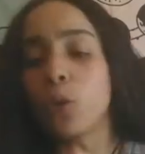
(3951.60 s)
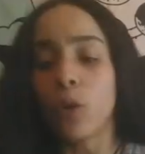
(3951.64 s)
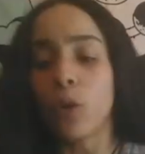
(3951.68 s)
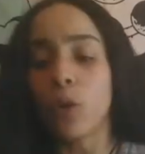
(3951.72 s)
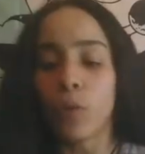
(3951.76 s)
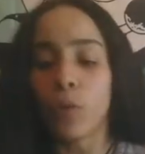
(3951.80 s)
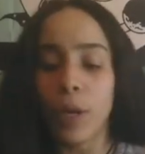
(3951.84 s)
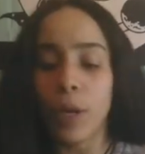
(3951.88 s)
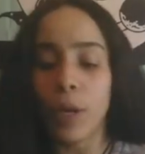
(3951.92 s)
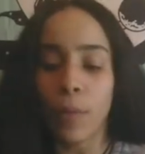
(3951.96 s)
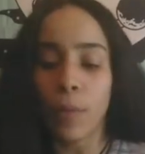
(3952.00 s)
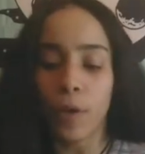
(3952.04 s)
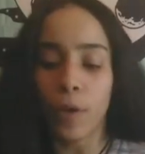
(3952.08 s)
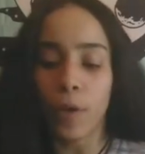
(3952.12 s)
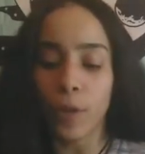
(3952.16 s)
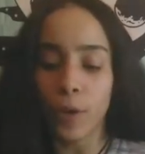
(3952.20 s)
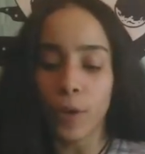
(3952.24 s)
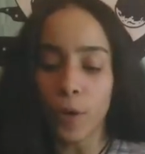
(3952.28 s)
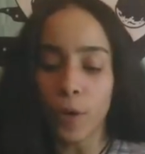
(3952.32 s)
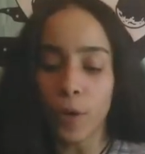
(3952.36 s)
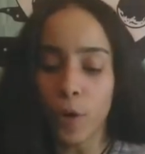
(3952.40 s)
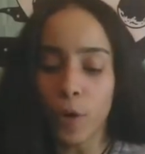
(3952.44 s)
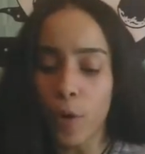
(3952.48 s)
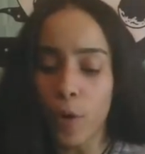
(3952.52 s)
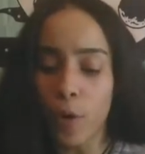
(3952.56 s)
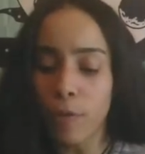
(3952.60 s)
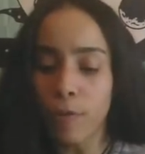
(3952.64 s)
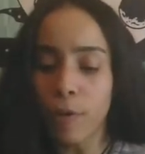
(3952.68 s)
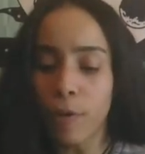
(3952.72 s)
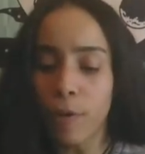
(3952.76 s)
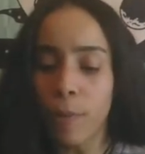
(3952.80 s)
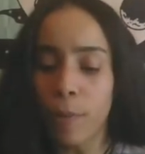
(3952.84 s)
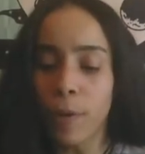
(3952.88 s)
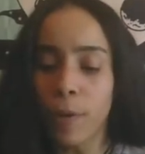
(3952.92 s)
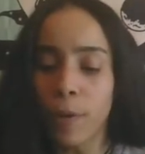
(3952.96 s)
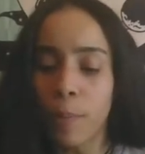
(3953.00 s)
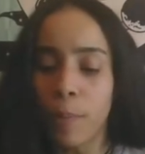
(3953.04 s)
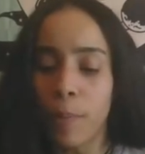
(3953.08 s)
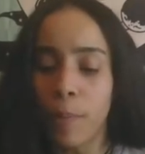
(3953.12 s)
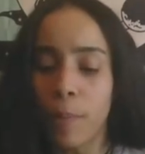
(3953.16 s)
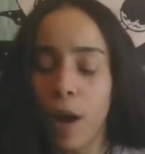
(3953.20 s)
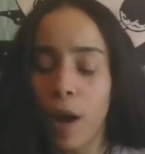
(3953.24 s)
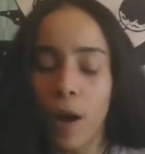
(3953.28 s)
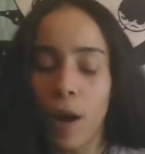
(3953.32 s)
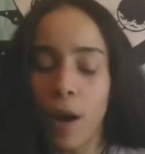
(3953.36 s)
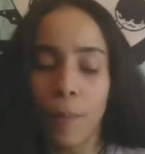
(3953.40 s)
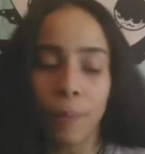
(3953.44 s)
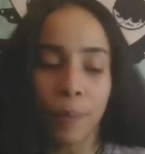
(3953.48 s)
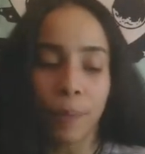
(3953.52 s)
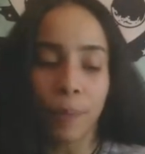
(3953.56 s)
rebirth. You're going from
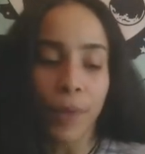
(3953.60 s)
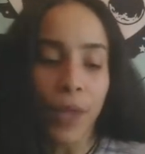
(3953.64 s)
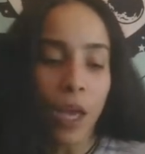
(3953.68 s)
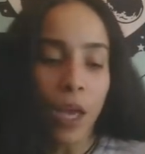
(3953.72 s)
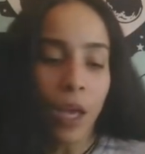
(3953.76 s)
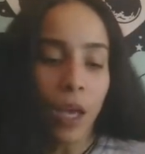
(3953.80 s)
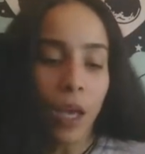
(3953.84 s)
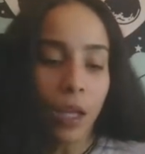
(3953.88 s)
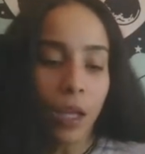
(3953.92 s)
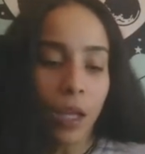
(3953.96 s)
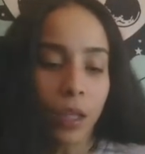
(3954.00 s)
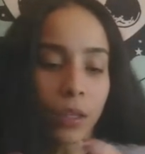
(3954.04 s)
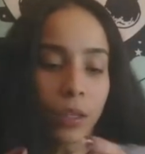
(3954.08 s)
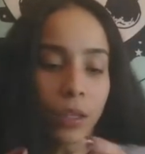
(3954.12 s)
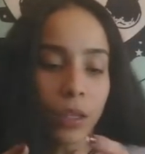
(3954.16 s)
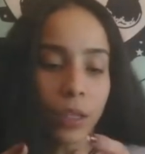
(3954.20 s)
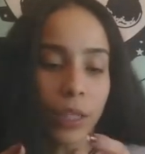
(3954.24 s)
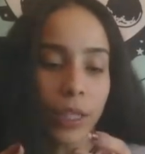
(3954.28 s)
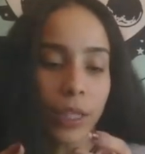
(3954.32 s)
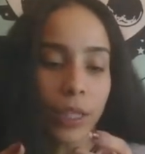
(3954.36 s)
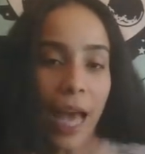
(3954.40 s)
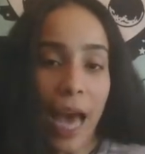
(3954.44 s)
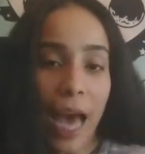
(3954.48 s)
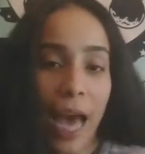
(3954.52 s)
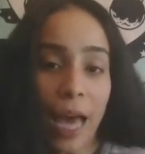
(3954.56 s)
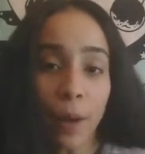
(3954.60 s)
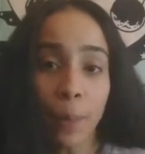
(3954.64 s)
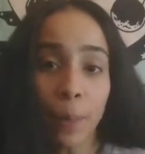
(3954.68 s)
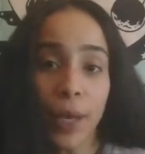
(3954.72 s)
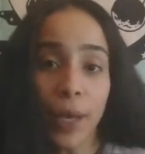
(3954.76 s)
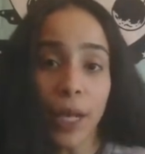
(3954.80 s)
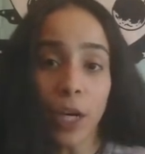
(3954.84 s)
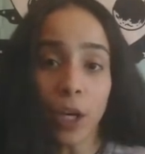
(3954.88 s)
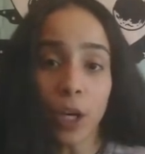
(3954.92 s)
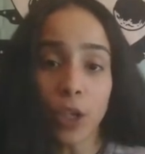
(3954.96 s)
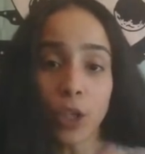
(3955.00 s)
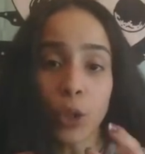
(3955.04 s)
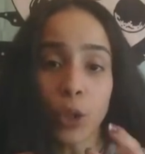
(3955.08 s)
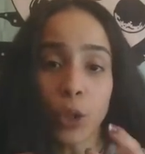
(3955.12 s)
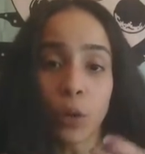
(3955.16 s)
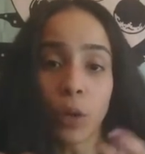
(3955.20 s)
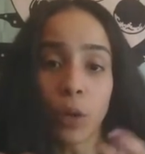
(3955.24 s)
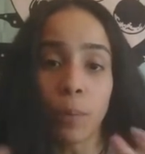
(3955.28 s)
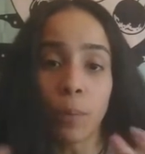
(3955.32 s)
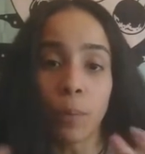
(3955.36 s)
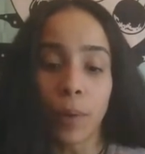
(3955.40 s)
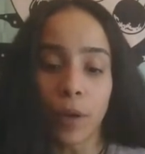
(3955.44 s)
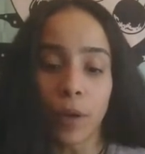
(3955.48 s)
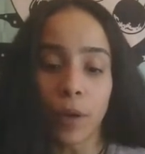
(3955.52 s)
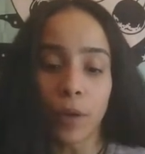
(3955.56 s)
the caterpillar to
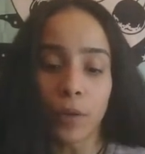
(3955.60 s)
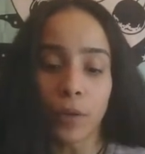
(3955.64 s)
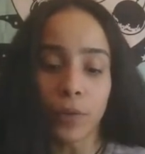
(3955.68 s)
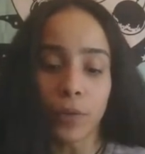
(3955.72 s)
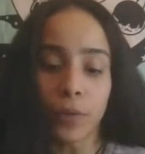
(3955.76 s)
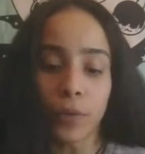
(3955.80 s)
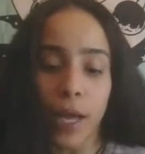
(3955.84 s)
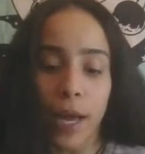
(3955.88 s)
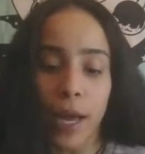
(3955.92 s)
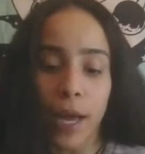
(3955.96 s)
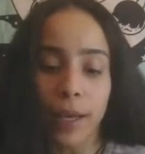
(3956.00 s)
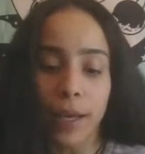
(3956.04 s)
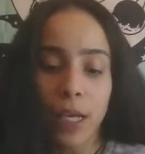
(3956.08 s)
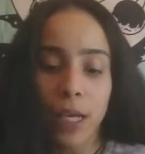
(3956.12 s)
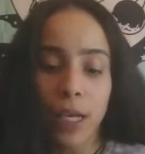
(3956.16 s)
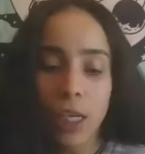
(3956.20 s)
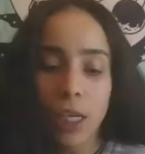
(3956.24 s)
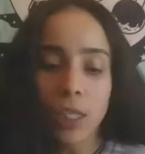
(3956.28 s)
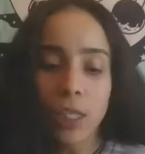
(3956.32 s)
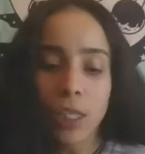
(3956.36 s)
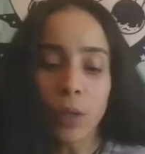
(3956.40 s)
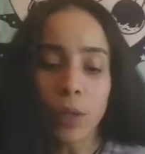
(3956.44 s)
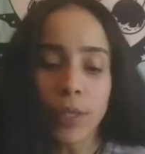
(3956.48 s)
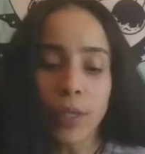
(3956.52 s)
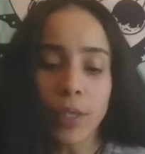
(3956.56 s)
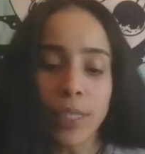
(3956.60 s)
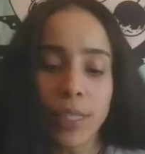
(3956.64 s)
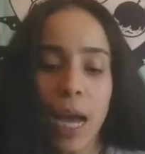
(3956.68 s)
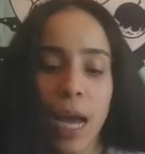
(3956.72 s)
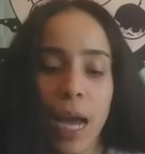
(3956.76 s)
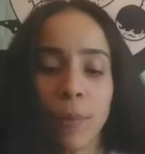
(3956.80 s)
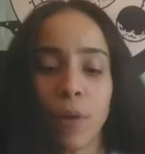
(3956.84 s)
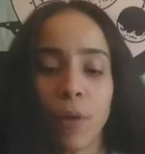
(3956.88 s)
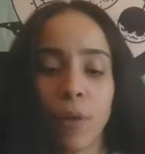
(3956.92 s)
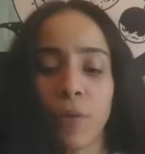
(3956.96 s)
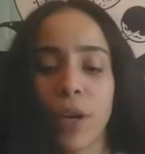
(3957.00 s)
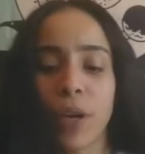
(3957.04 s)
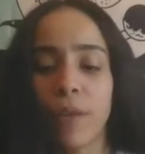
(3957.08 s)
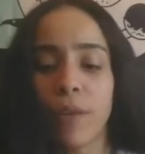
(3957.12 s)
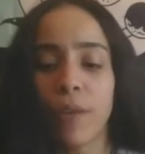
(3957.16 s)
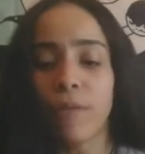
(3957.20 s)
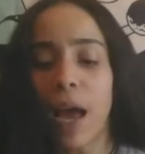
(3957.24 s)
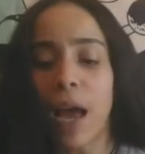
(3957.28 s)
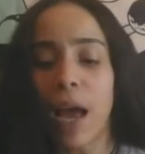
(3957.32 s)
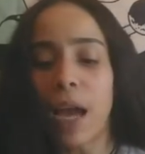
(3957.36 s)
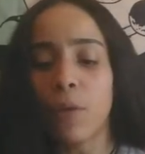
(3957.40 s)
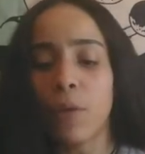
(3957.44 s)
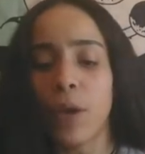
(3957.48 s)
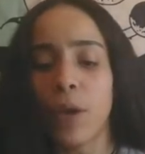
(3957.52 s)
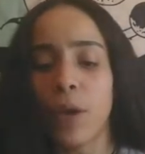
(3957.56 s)
a butterfly. So it's time to
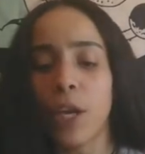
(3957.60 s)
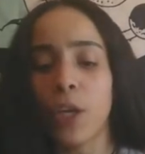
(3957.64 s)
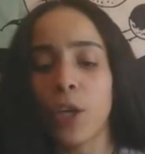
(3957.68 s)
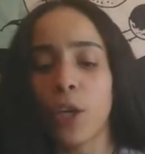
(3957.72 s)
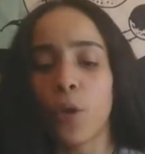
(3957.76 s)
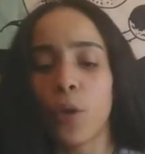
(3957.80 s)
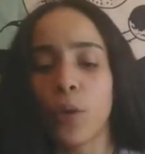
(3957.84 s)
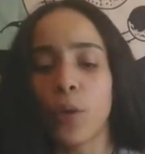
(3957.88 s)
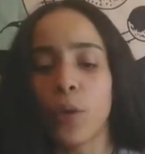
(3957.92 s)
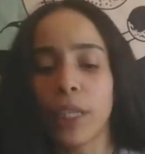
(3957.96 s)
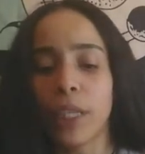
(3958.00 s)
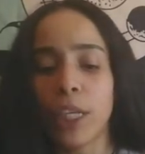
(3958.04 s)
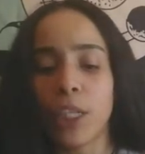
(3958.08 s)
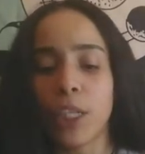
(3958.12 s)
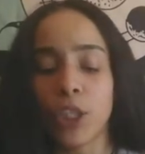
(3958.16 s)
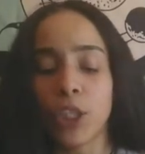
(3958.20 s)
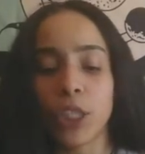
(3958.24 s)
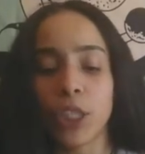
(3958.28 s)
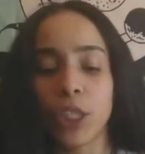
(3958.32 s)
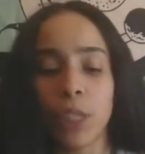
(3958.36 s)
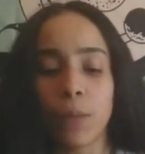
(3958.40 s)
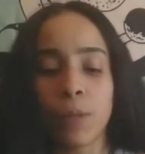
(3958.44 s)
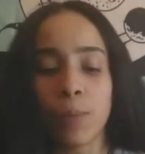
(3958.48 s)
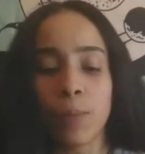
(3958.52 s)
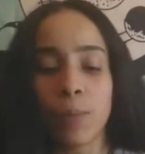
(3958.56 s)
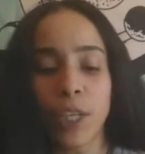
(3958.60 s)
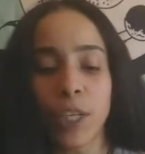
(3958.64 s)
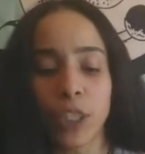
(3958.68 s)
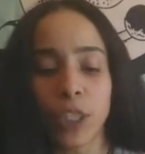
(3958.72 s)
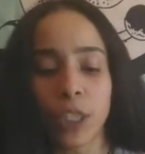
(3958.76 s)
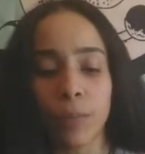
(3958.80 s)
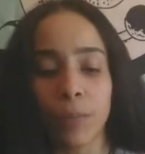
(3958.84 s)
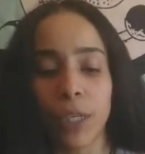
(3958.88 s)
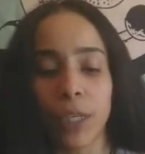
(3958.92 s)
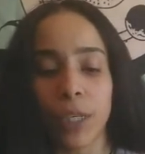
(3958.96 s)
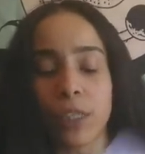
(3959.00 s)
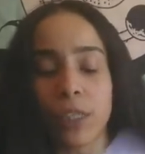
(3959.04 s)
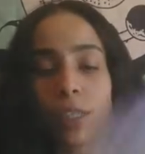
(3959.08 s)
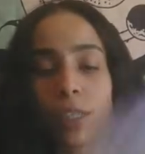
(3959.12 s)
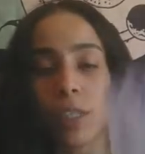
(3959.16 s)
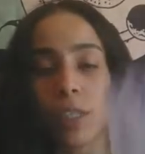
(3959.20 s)
reevaluate your relationship, especially because there